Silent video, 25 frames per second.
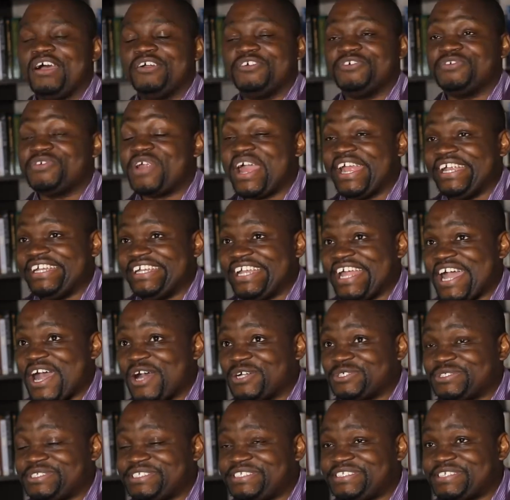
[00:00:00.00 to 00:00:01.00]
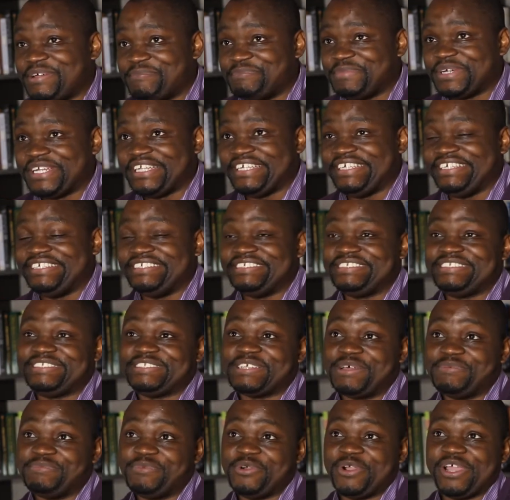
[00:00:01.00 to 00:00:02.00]
Right now, somebody
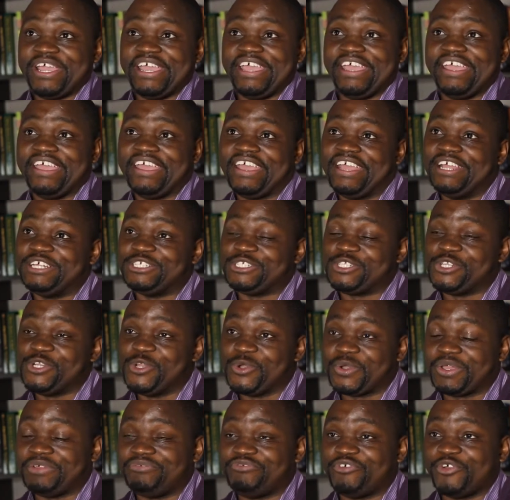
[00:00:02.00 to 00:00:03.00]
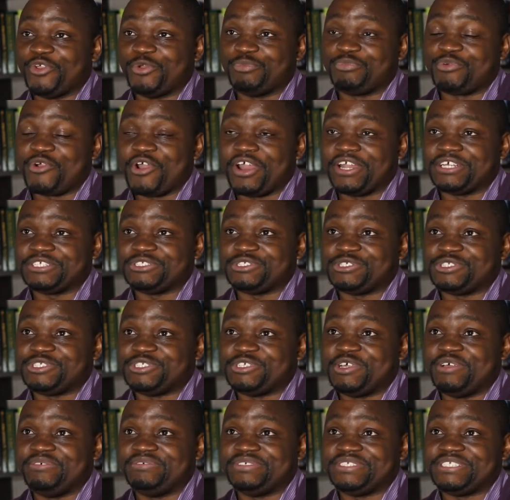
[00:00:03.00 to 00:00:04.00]
somewhere is looking for your products or
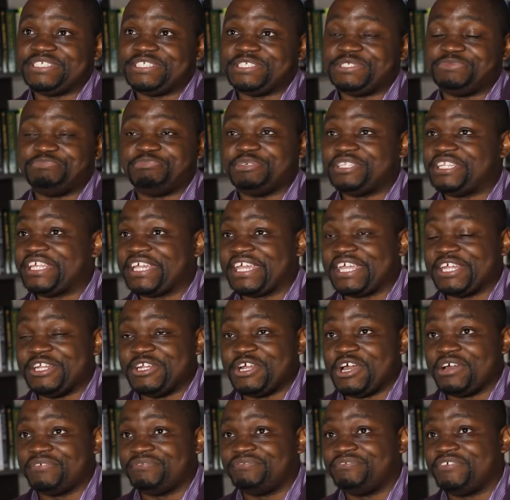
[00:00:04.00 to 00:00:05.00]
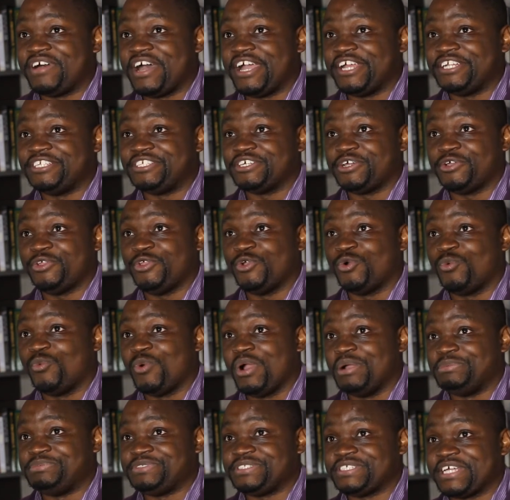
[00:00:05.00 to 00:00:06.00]
services, but they cannot find your
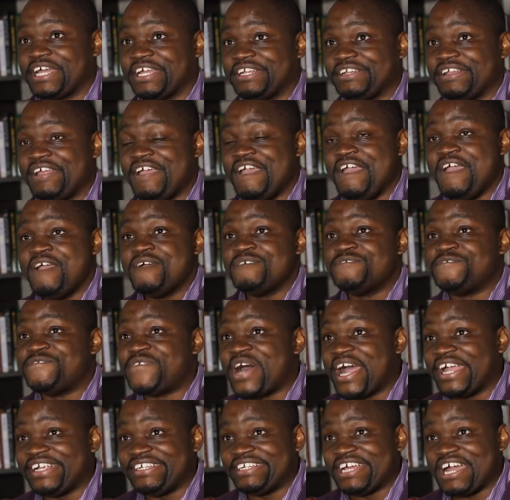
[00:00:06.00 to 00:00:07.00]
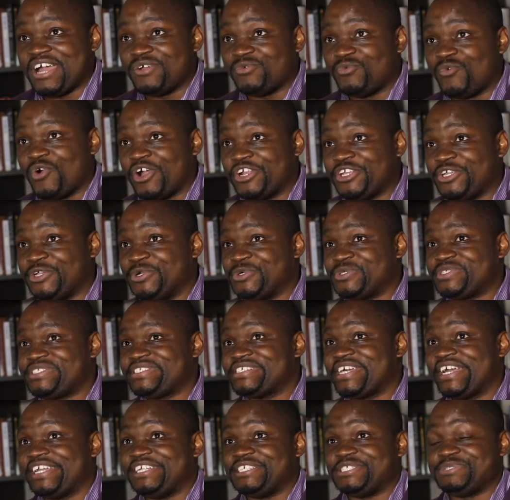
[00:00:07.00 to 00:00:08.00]
website. Find out what your
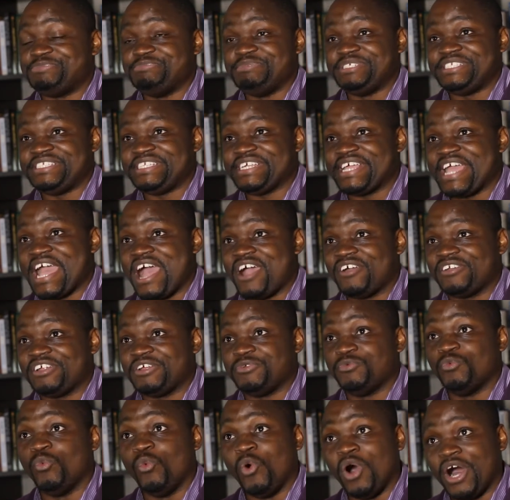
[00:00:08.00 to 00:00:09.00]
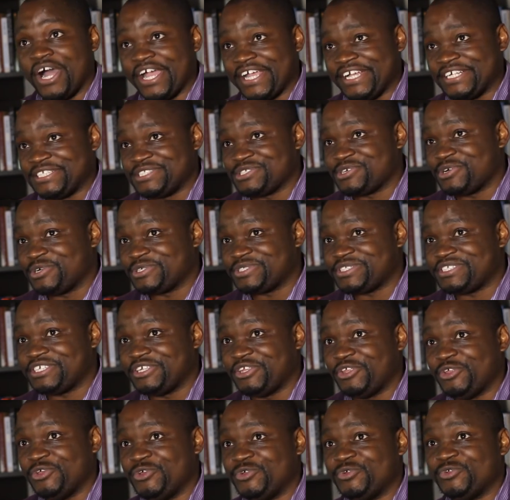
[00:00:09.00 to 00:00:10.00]
site is missing out and why it's costing
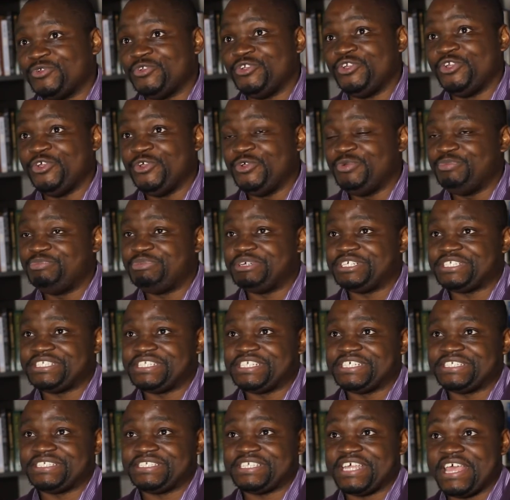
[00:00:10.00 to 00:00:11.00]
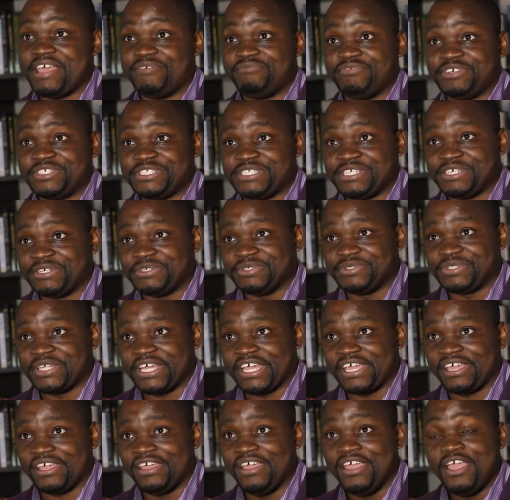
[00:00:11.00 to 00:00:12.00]
you new business every single
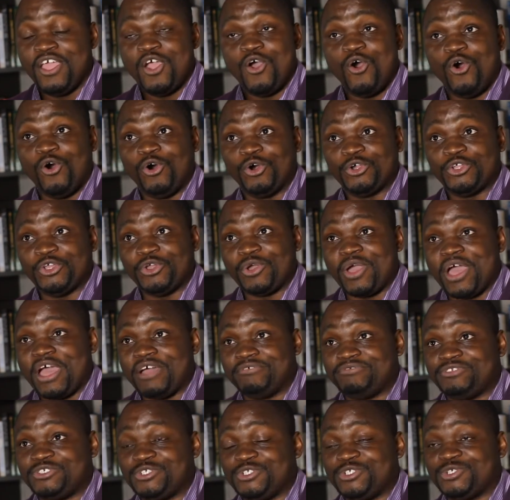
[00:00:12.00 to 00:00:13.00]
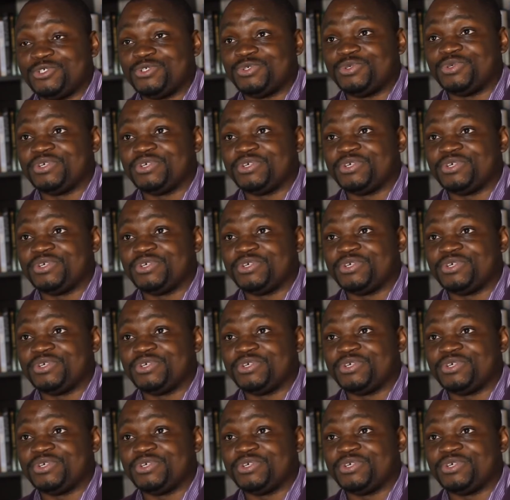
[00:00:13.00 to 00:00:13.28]
day. All you have to do